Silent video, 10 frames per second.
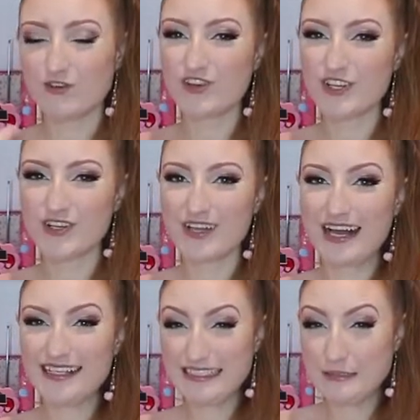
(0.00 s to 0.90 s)
to feel
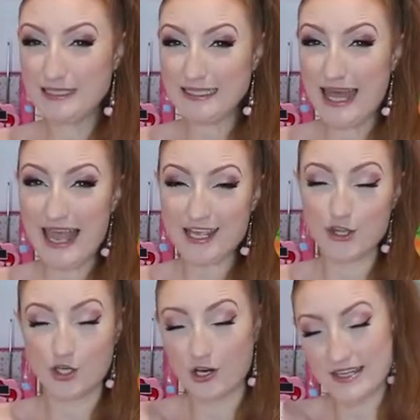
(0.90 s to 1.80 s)
a little bit
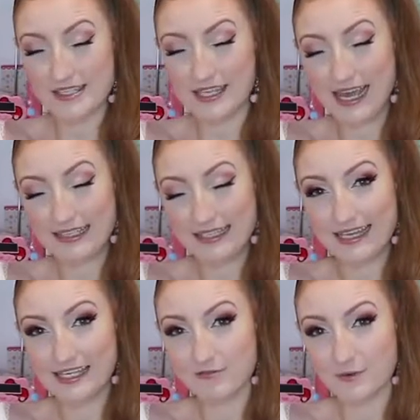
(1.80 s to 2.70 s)
like the crazy cat
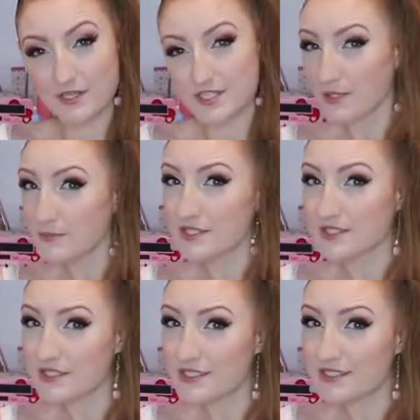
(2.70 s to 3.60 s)
lady from The
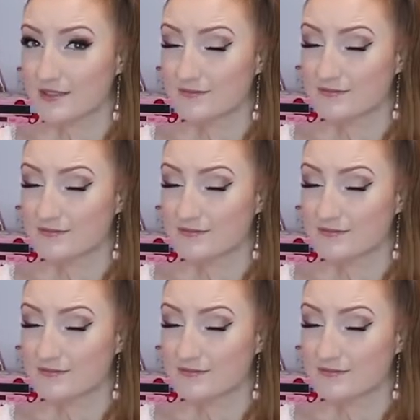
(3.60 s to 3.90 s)
Simpsons,